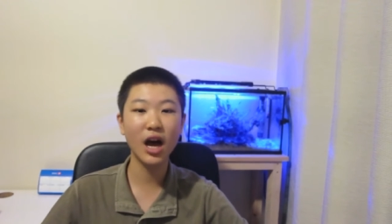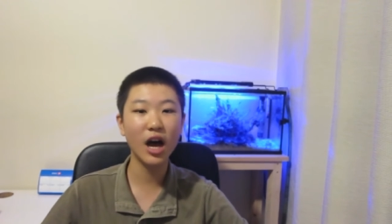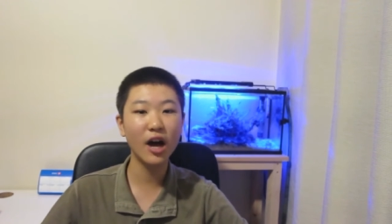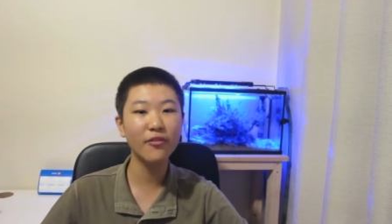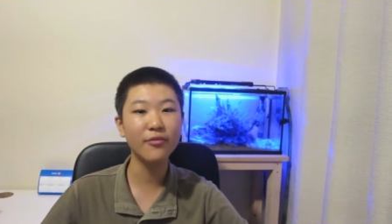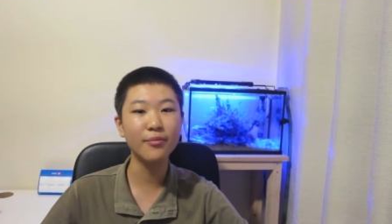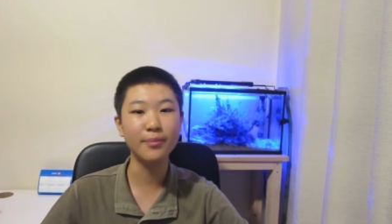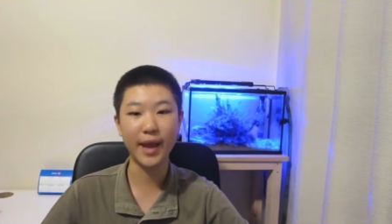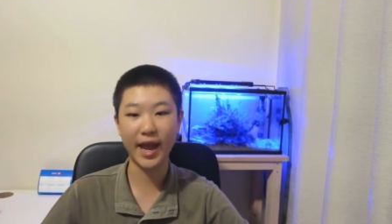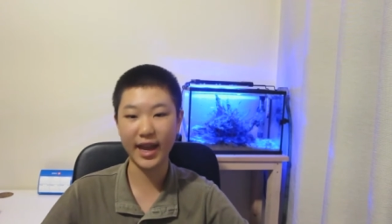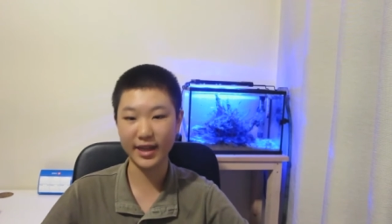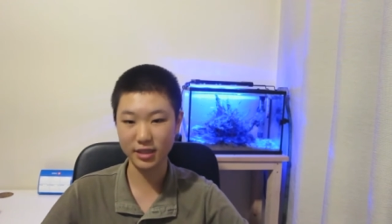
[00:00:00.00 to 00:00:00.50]

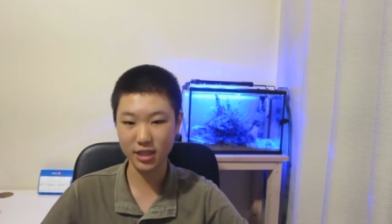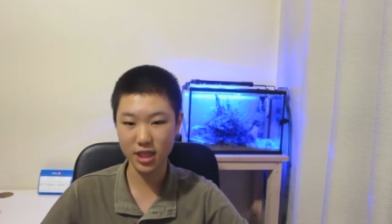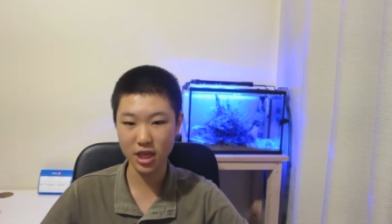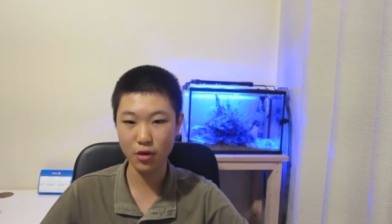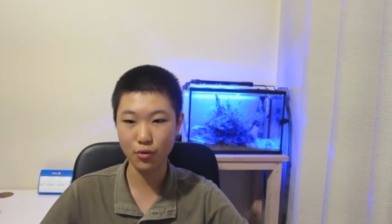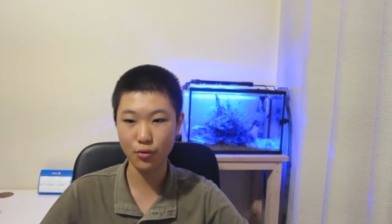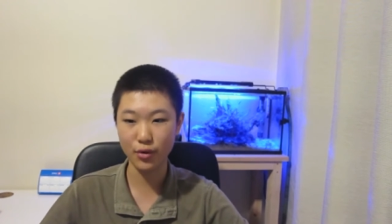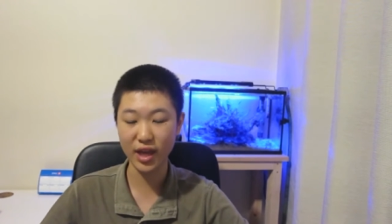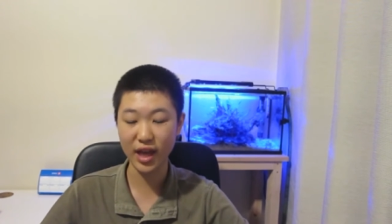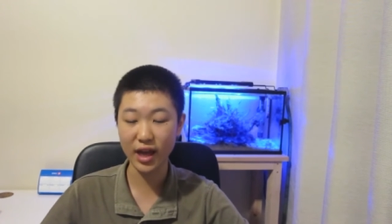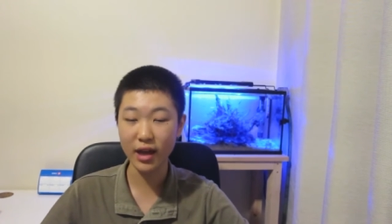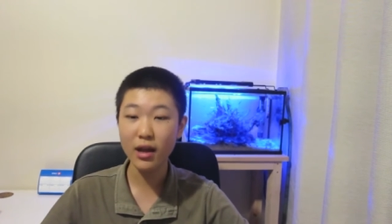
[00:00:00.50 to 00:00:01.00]
of
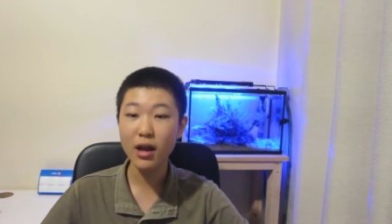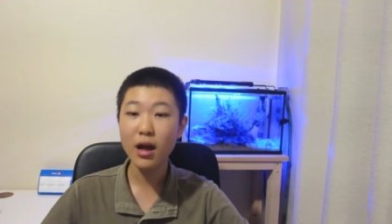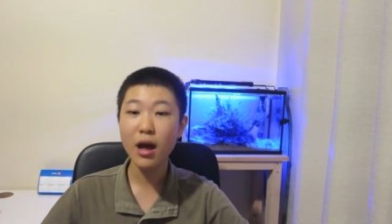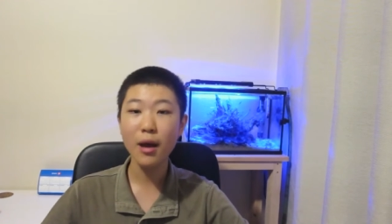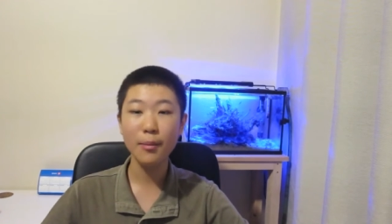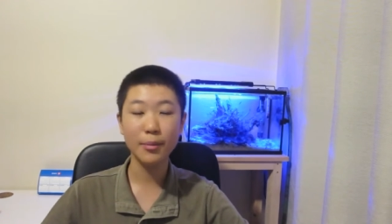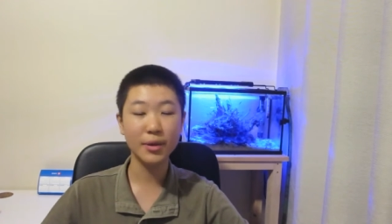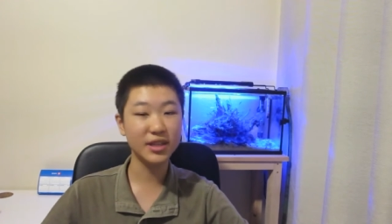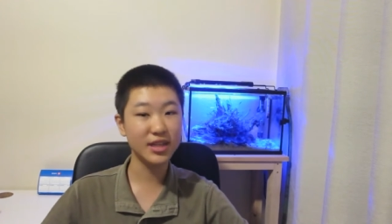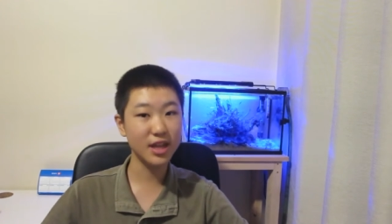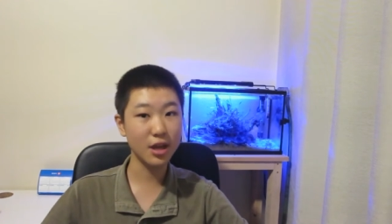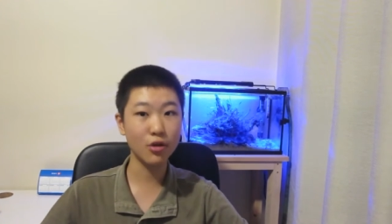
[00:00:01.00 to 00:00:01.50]
bacteria.
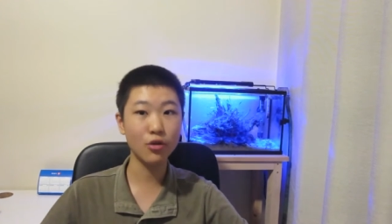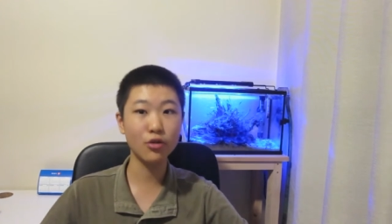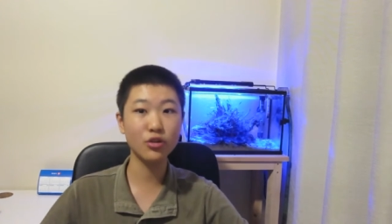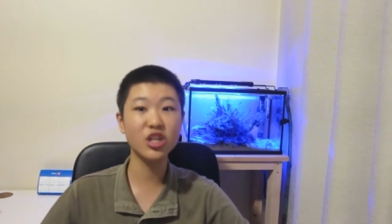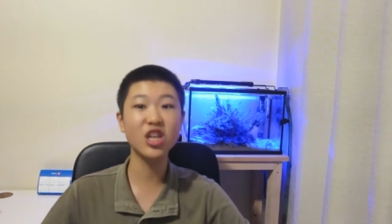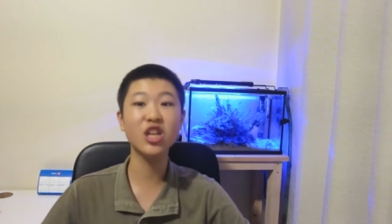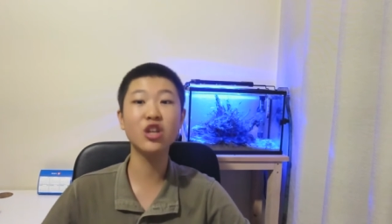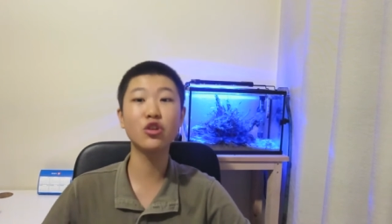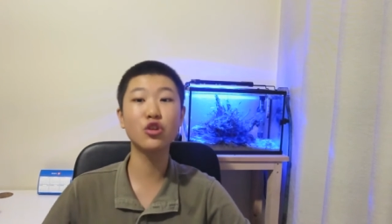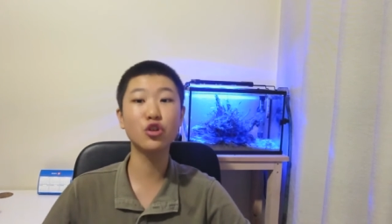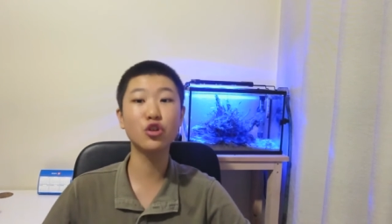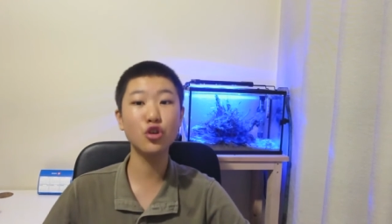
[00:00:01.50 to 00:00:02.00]
But they are
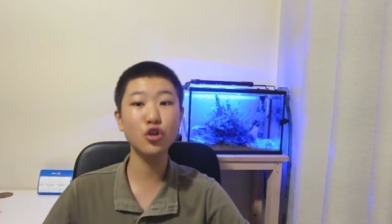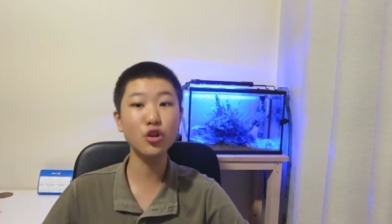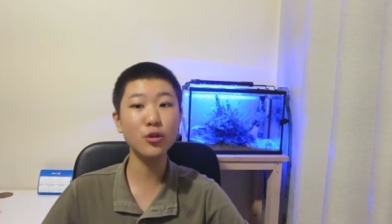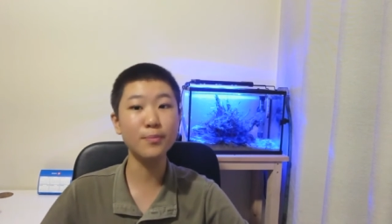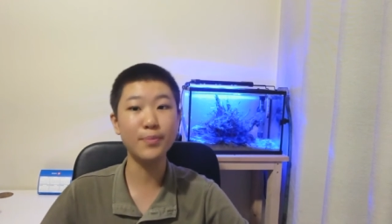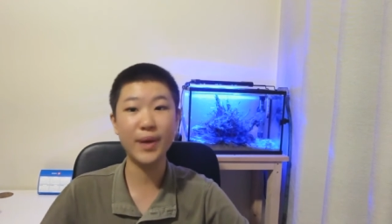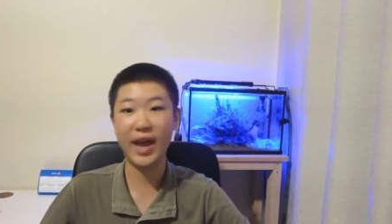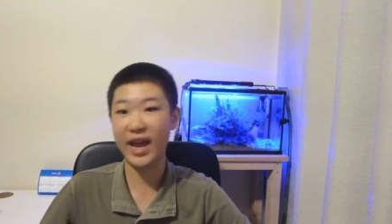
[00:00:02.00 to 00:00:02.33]
the good